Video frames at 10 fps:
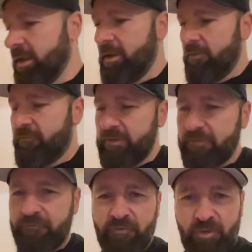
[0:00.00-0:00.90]
feeling
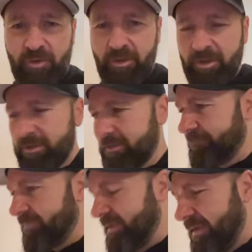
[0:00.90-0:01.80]
full
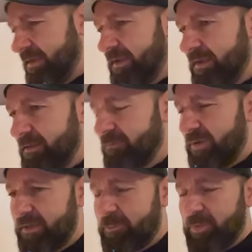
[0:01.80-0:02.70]
and
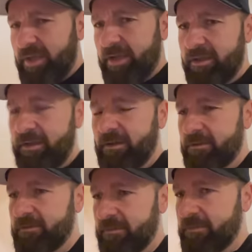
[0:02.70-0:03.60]
ready to play. Yeah,
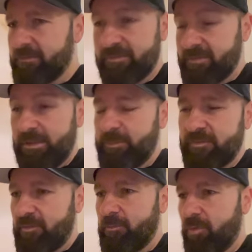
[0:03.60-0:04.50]
sleep is
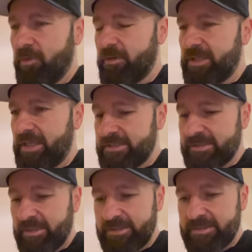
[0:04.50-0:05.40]
so important, and last
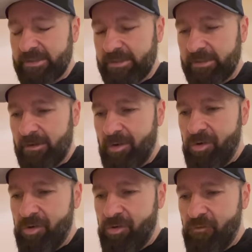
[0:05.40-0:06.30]
night
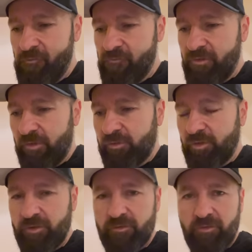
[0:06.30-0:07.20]
felt
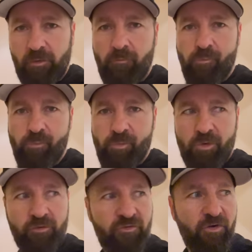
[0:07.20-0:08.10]
good. So
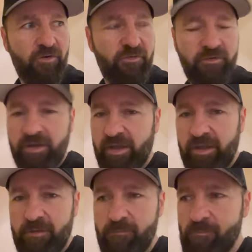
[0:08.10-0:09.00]
good start to the
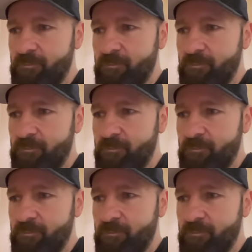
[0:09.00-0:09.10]
day.